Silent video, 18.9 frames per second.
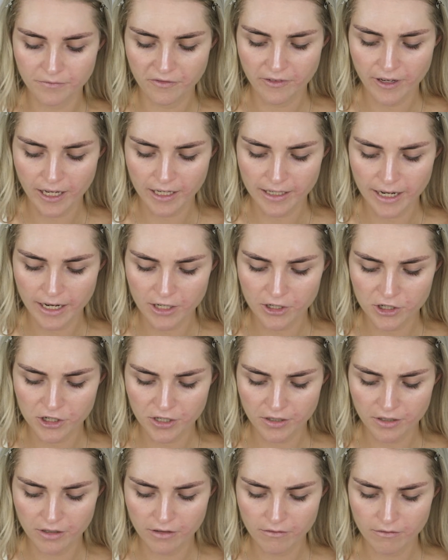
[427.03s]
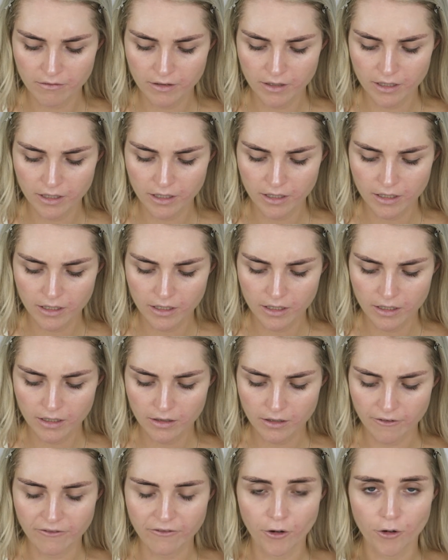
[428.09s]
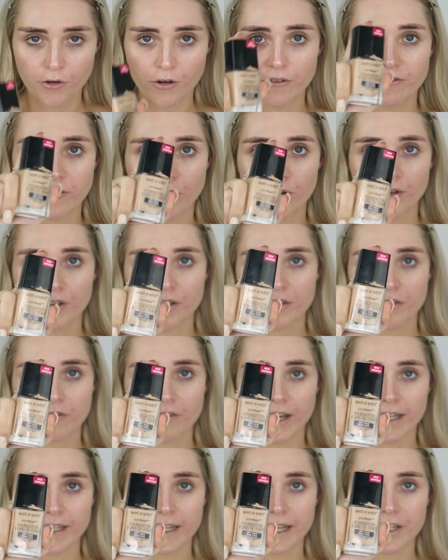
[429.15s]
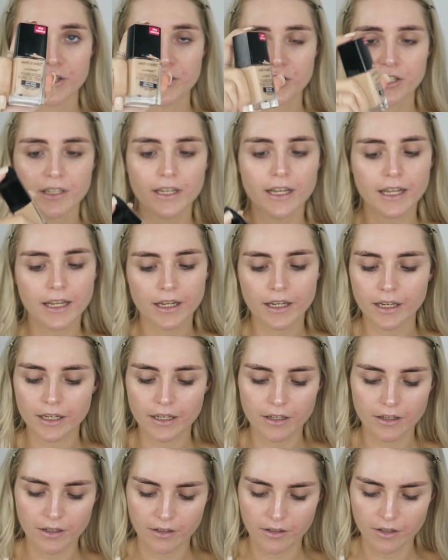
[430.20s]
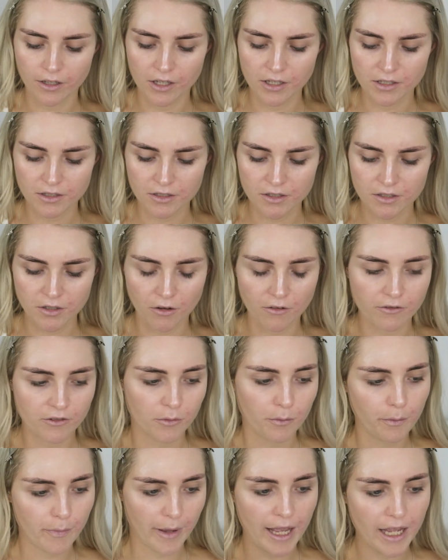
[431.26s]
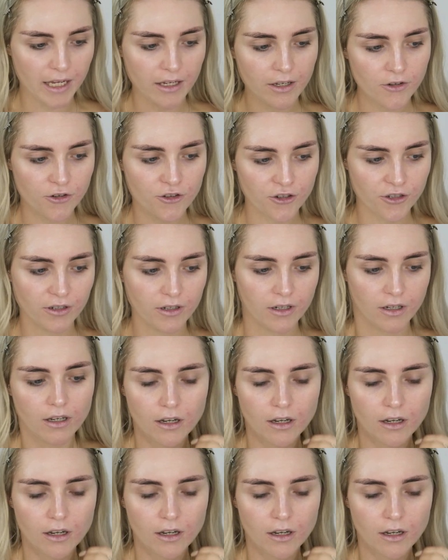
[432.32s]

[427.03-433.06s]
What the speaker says: foundation, the Photo Focus foundation in Soft Beige.